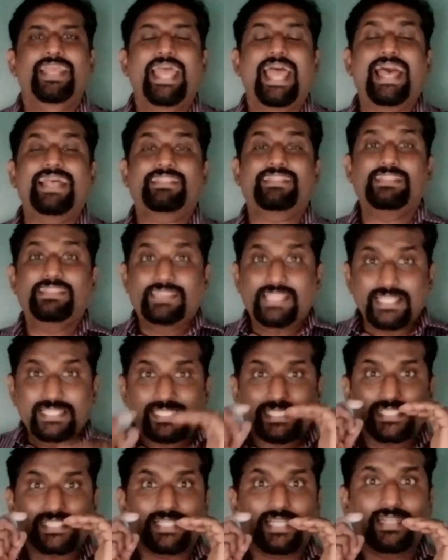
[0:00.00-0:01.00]
And
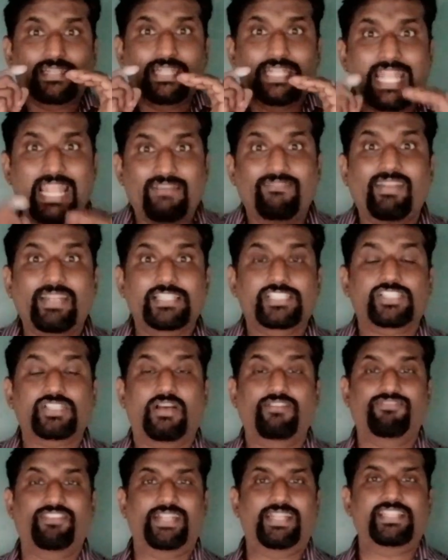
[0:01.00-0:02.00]
this levels
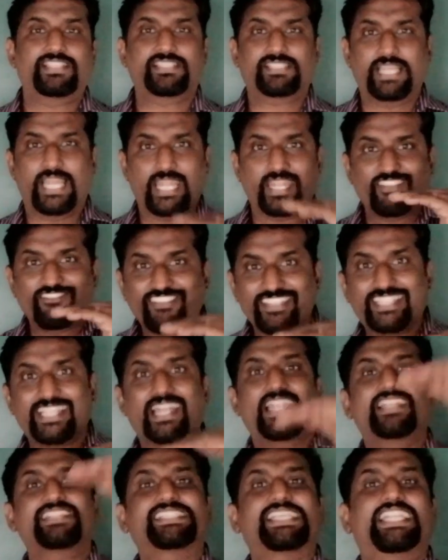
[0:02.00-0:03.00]
of understanding, whether
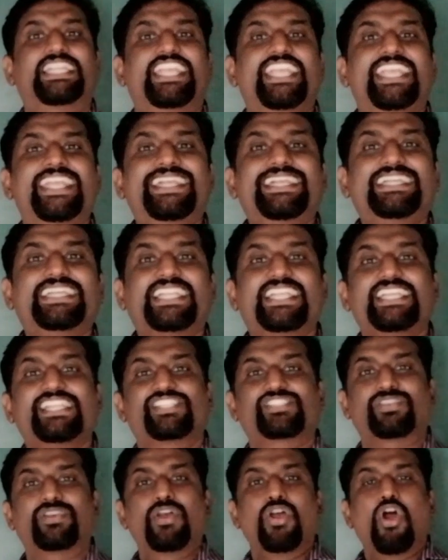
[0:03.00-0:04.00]
it is an
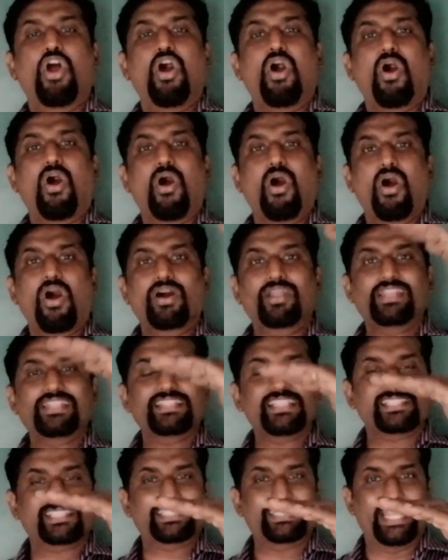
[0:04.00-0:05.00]
increase or
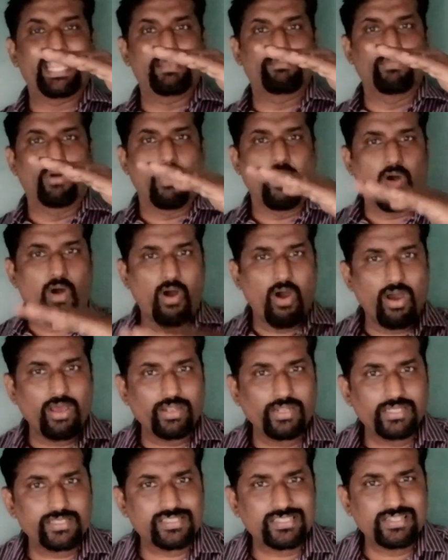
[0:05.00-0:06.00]
the same or
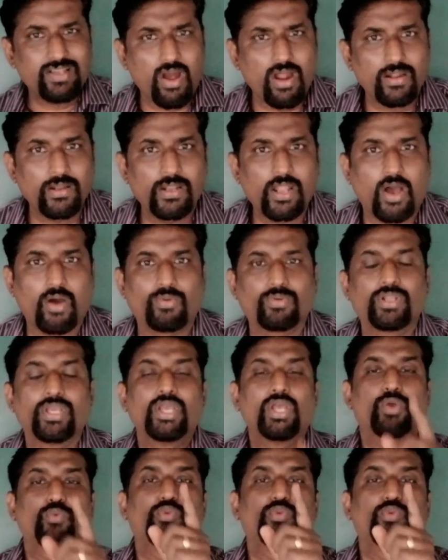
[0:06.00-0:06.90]
it is gone down,